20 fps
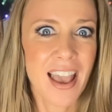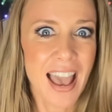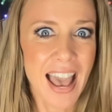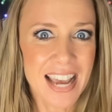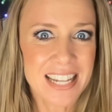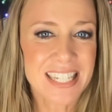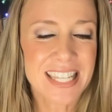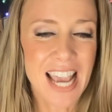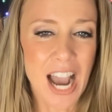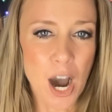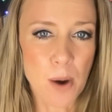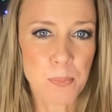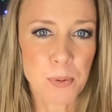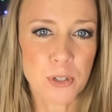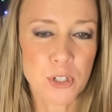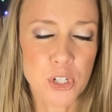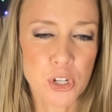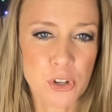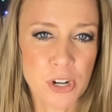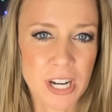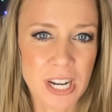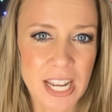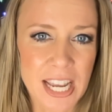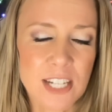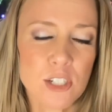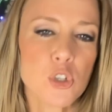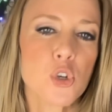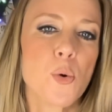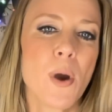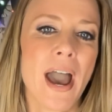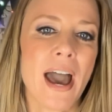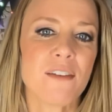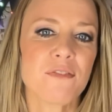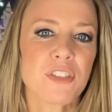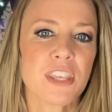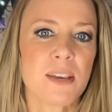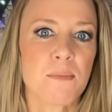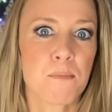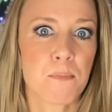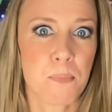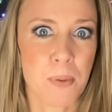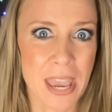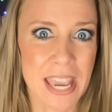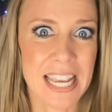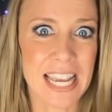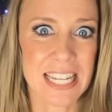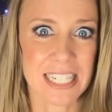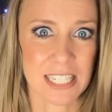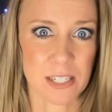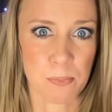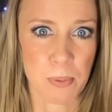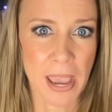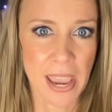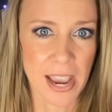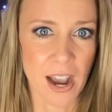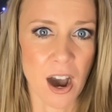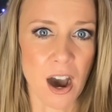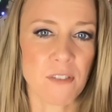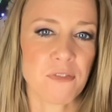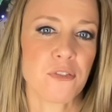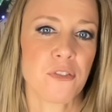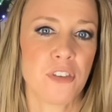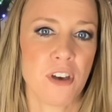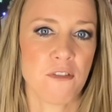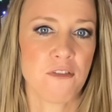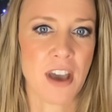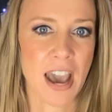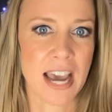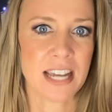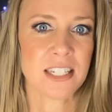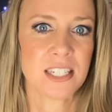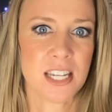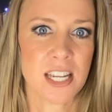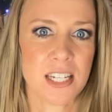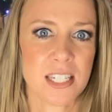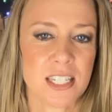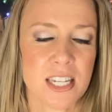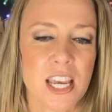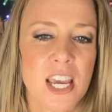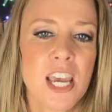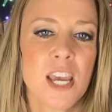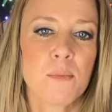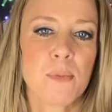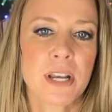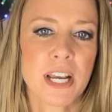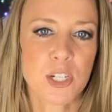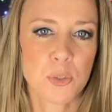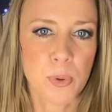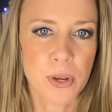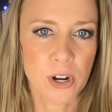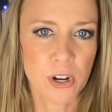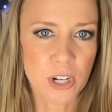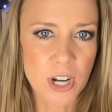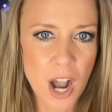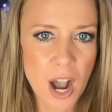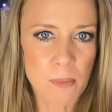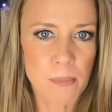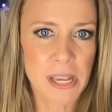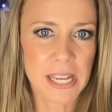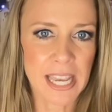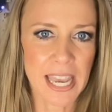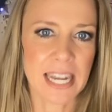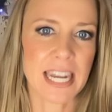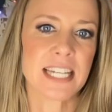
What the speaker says: has the opportunity to have the biggest payoff the fastest, because we are coming in.